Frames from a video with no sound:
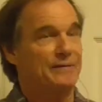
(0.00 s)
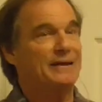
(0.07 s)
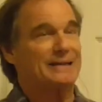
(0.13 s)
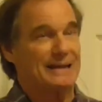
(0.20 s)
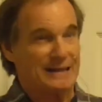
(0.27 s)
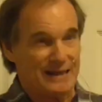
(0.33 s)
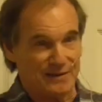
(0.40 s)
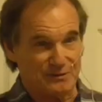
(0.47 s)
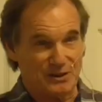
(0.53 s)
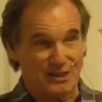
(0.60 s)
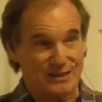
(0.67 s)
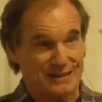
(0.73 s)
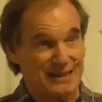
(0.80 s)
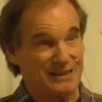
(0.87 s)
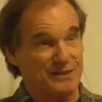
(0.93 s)
that can give us
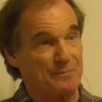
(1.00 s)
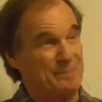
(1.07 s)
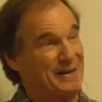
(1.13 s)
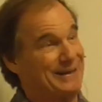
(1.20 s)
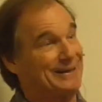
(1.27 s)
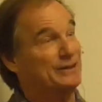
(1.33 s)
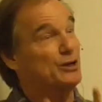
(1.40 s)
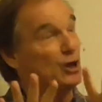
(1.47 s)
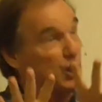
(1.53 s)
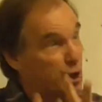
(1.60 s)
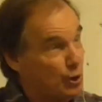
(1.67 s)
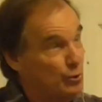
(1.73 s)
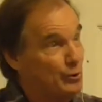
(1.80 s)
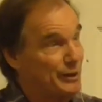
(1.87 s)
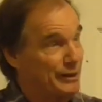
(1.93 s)
a sense of being
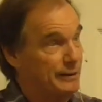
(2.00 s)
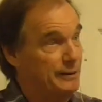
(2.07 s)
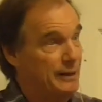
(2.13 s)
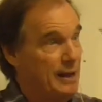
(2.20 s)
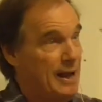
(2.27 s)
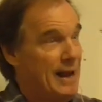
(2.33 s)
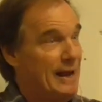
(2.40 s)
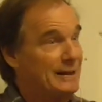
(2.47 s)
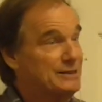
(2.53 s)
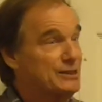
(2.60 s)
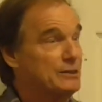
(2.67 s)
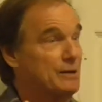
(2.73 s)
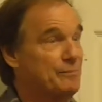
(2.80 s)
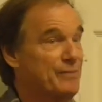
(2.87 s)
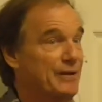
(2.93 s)
included in
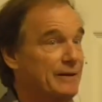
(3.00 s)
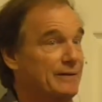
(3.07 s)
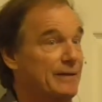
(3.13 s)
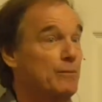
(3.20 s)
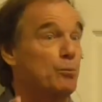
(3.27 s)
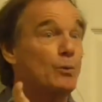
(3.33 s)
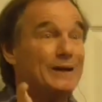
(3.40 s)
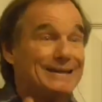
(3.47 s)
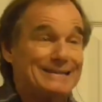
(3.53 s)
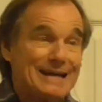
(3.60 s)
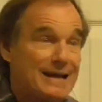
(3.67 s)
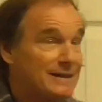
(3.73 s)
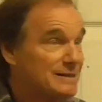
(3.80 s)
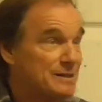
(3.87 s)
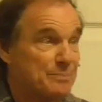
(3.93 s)
something that we
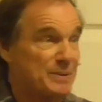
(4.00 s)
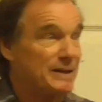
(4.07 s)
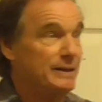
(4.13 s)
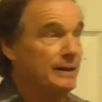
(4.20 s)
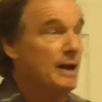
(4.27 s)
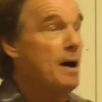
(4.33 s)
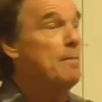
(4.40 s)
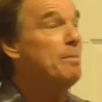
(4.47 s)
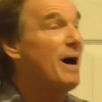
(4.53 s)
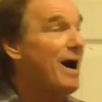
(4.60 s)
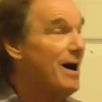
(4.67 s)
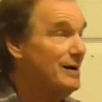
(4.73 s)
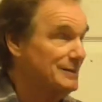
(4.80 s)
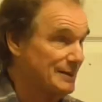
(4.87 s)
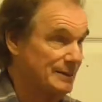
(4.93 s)
take to be
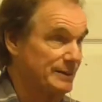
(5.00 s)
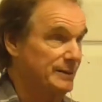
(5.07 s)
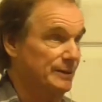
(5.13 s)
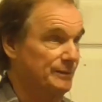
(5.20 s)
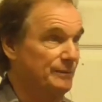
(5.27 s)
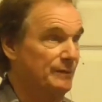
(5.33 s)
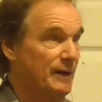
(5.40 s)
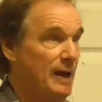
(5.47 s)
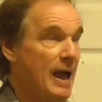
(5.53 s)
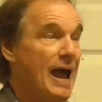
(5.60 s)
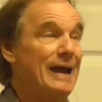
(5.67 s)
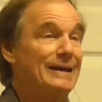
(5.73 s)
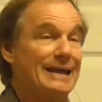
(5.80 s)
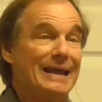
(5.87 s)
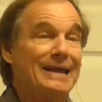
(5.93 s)
positive
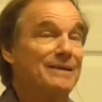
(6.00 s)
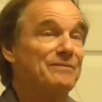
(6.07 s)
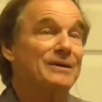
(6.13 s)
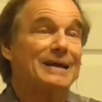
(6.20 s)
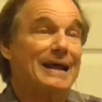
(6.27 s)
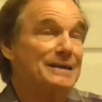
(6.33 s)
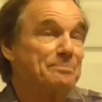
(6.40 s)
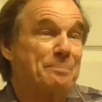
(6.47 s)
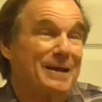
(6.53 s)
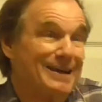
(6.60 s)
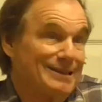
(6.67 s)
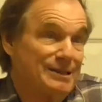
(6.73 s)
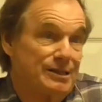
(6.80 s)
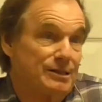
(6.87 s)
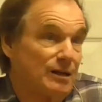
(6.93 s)
and even at
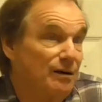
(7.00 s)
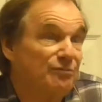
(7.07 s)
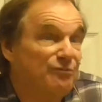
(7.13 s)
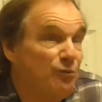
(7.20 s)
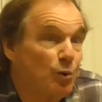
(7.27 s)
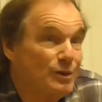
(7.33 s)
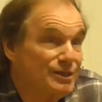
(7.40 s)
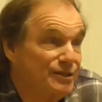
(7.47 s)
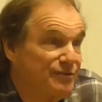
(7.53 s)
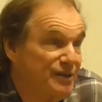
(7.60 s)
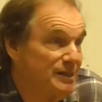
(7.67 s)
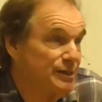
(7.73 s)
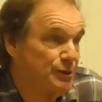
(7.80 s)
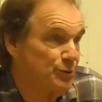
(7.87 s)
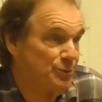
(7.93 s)
best a force of
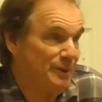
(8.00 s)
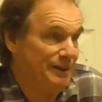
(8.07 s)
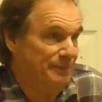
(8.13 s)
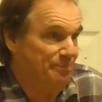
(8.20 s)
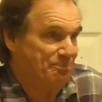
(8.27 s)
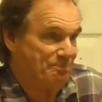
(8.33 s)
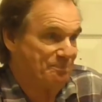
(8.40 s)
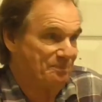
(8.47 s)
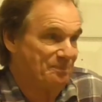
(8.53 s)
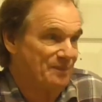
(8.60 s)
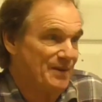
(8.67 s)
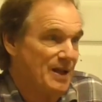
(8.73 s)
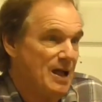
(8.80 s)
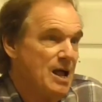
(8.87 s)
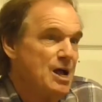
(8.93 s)
history.
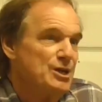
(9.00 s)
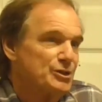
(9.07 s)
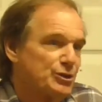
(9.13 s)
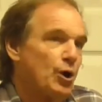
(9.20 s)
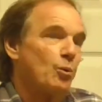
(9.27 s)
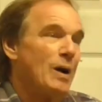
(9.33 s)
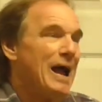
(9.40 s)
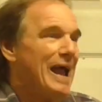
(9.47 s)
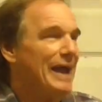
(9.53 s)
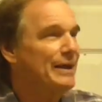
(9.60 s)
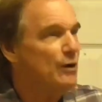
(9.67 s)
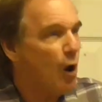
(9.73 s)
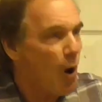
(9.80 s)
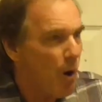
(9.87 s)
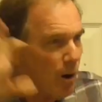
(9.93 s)
So in
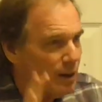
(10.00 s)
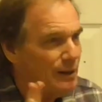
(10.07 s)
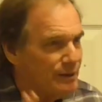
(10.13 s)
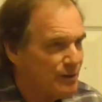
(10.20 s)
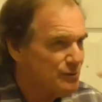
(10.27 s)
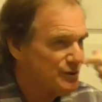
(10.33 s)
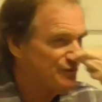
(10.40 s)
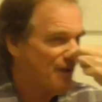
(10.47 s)
all of those